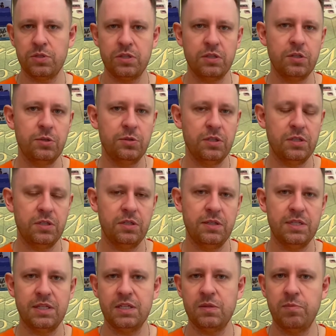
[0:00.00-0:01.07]
included in
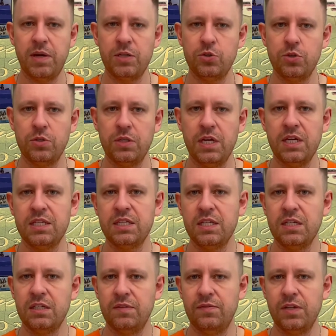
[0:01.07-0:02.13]
this expansion is
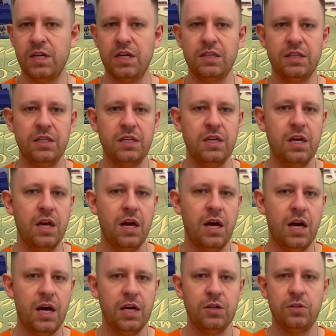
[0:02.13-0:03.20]
significantly
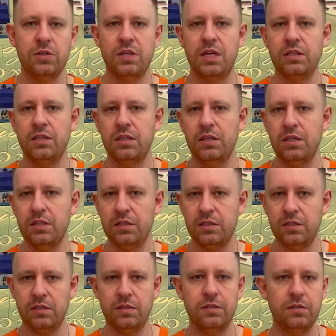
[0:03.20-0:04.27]
higher than
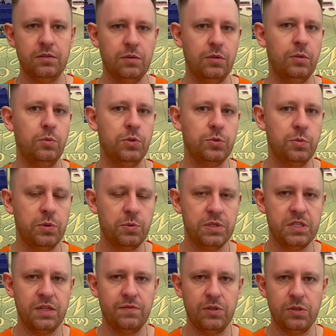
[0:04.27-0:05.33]
in what we
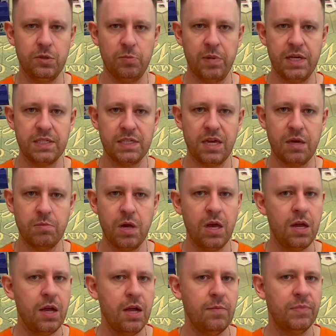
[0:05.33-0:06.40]
received in the base game.
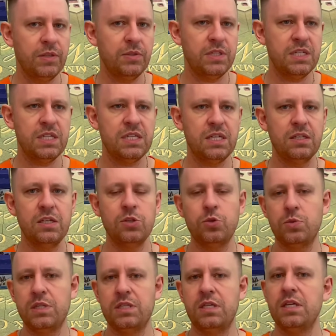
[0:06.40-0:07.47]
Now, this is an
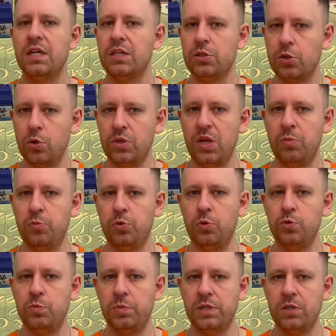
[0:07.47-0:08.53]
interesting and good
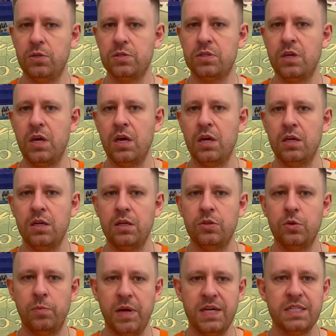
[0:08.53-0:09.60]
approach, because
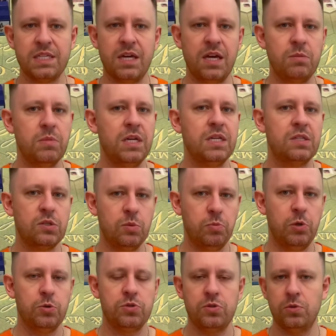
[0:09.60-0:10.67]
the base game is
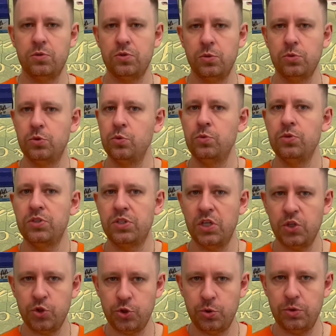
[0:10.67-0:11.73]
supposed also to
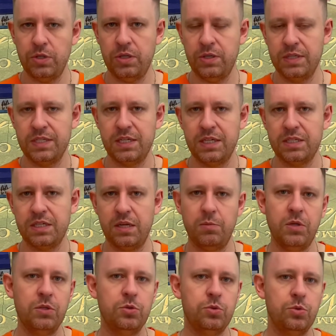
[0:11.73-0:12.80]
teach you the system,
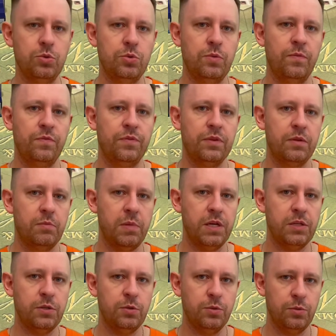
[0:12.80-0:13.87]
to
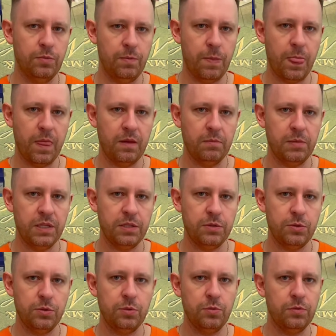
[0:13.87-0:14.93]
make
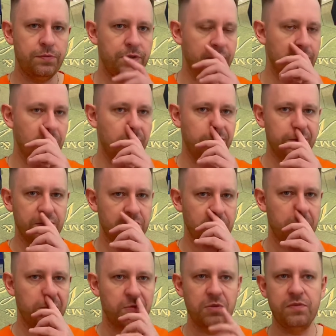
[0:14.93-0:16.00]
you feel
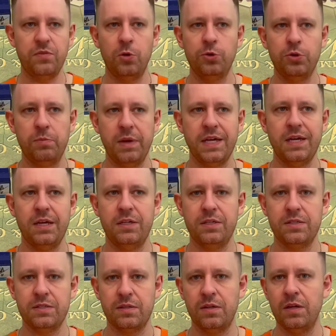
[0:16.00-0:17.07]
comfortable with all the
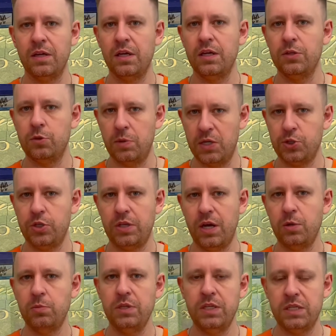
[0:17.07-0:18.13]
mechanics. The Russian
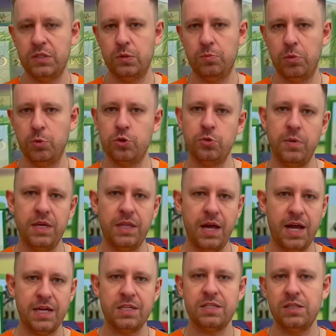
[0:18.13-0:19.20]
army is supposed to
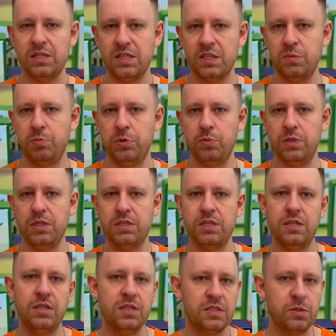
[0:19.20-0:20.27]
enhance this experience,
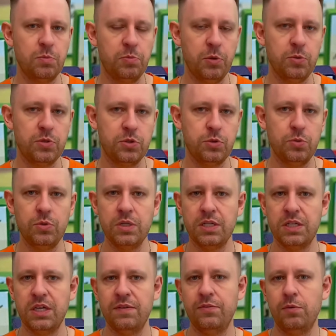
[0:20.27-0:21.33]
is supposed to
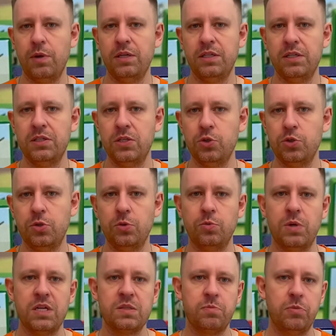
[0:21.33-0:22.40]
give you an additional
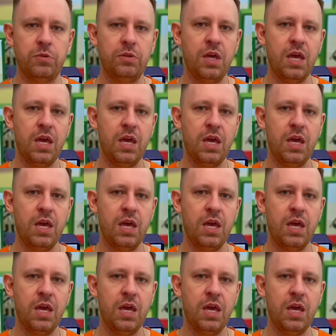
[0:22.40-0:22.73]
grasp on